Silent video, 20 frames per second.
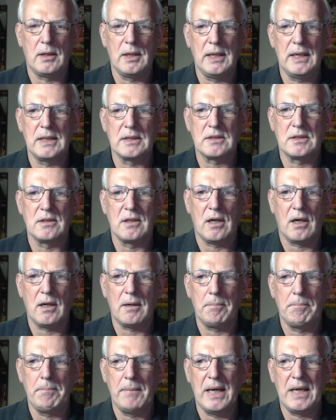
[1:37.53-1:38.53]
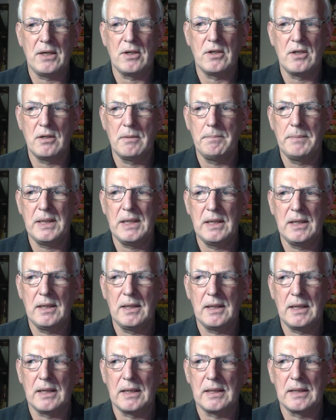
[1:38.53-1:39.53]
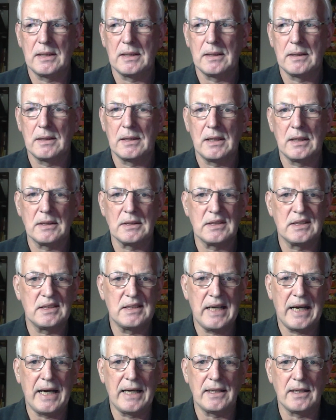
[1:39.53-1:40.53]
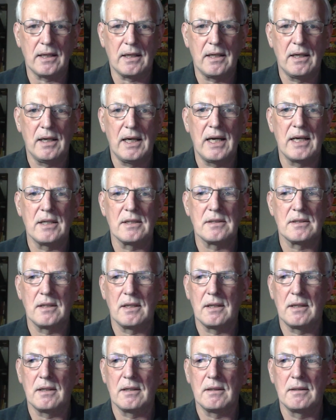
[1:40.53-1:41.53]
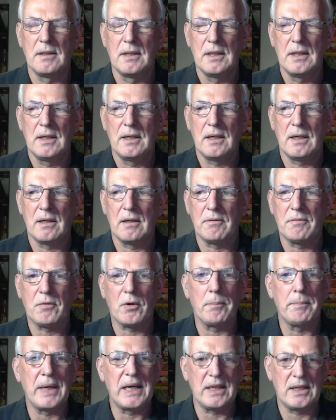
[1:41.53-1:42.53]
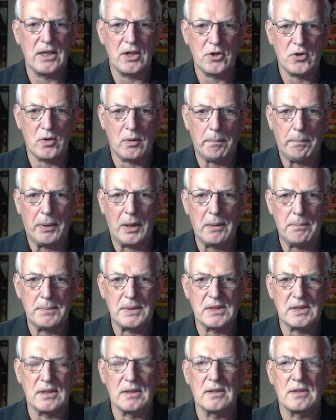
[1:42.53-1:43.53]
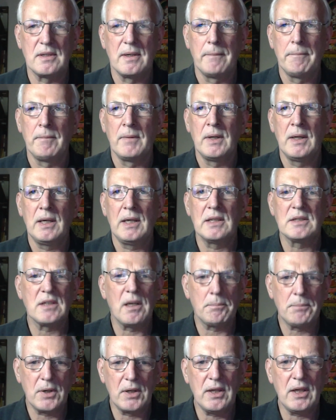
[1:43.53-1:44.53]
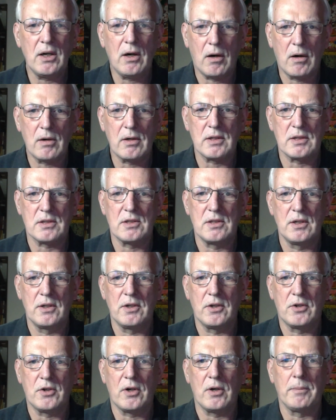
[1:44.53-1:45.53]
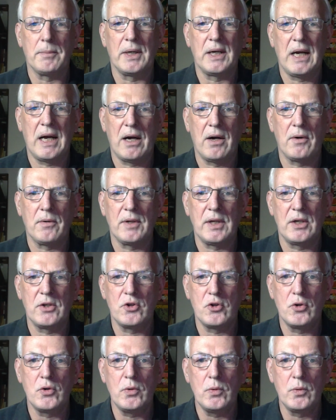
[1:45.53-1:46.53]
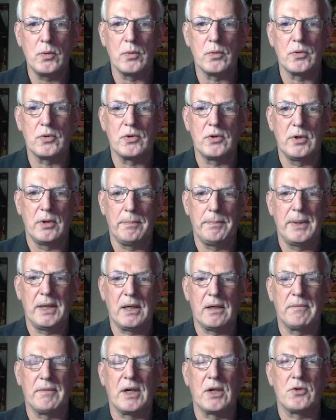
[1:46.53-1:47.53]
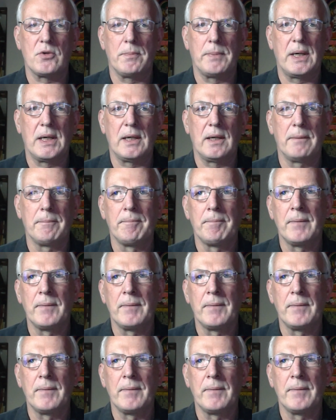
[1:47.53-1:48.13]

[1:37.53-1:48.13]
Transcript: It's not meant to be static as for meditational purposes. It's up to the artist to determine how they choose to depict Vajrapani.